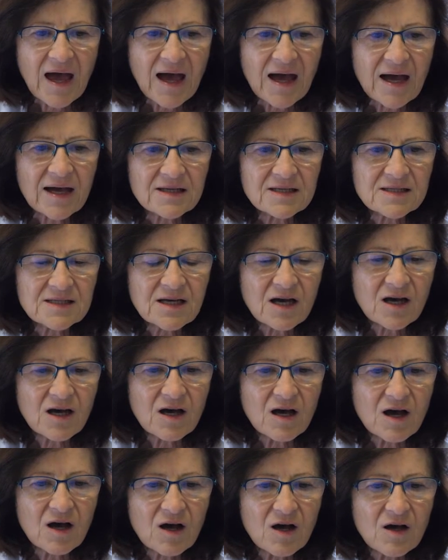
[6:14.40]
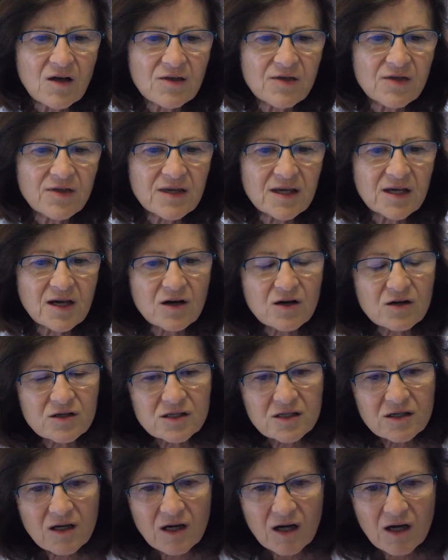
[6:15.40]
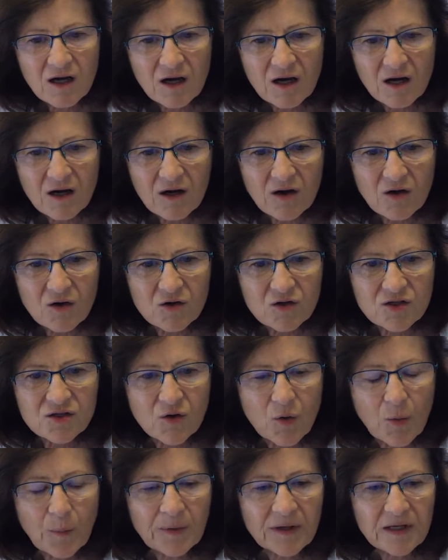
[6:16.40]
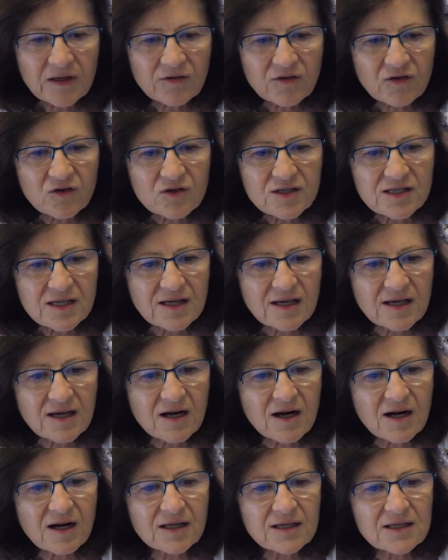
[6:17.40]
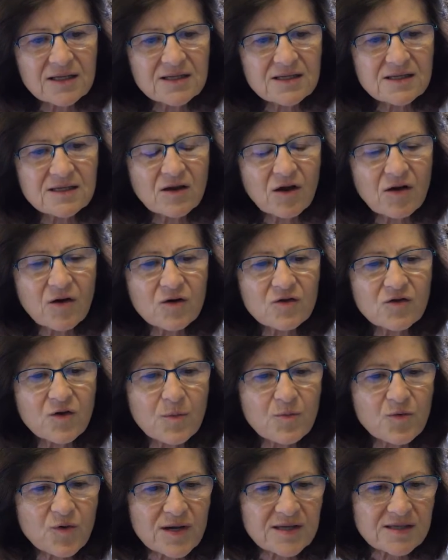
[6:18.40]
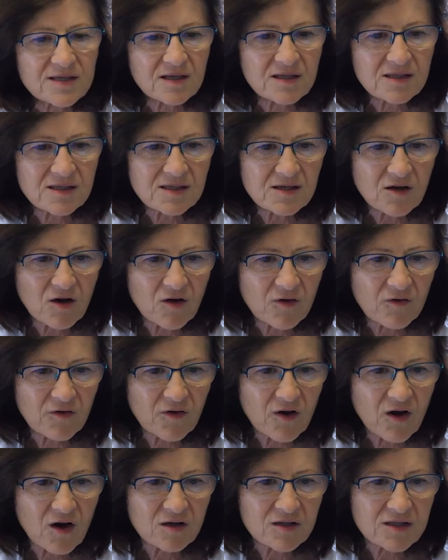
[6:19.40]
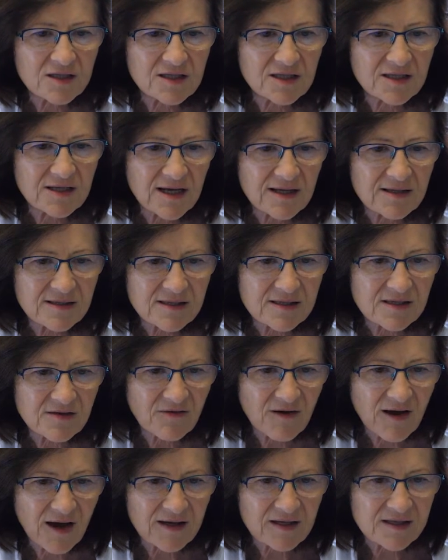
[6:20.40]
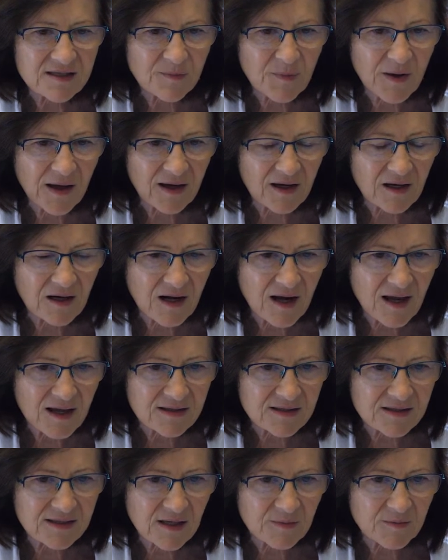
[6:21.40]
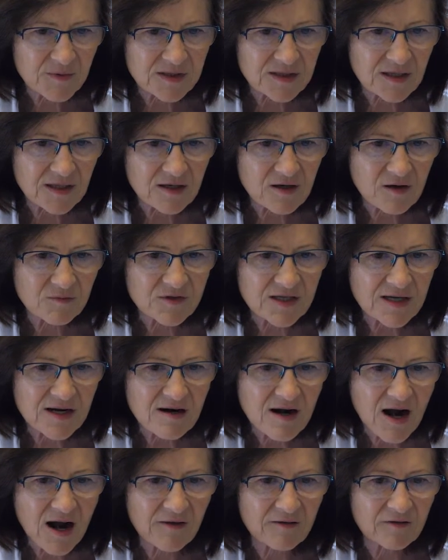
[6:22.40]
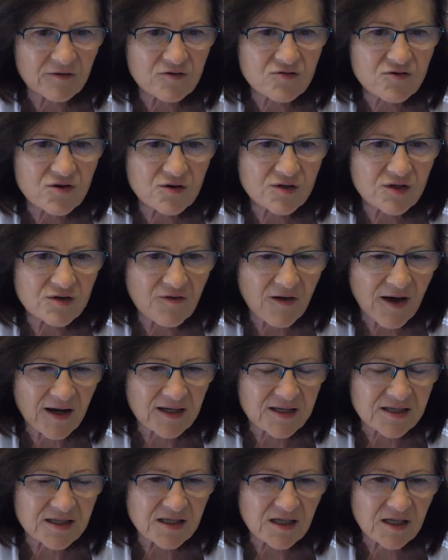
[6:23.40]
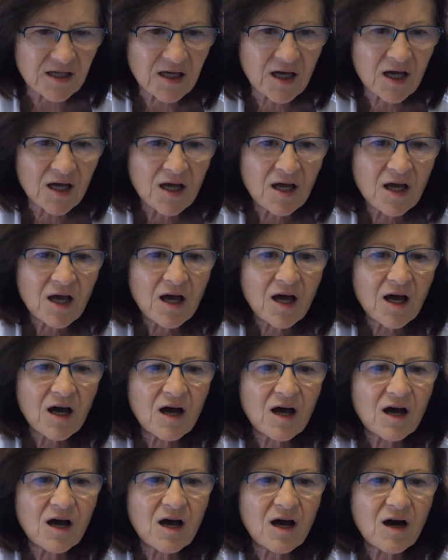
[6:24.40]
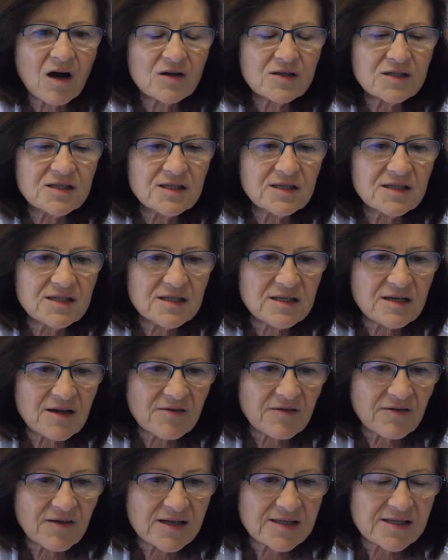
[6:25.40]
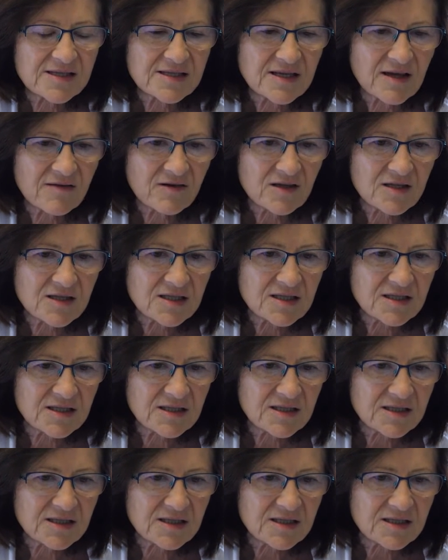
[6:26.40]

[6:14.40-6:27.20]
And the other also pitfalls here is the presence of anti-dense fine speckle lens epithelium-derived growth factor, anti-DFS70